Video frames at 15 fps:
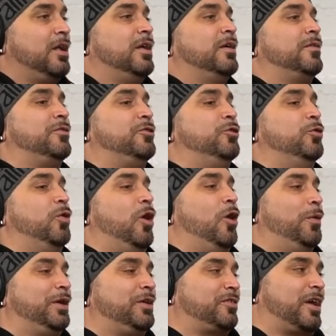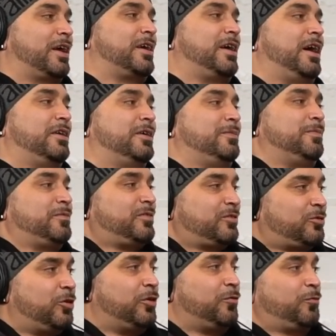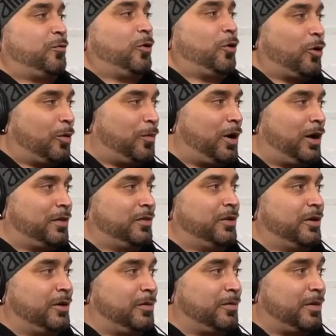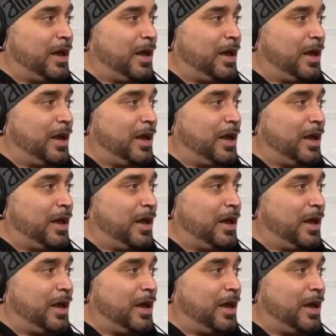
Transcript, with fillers: you always, like, kind of stood firm on the...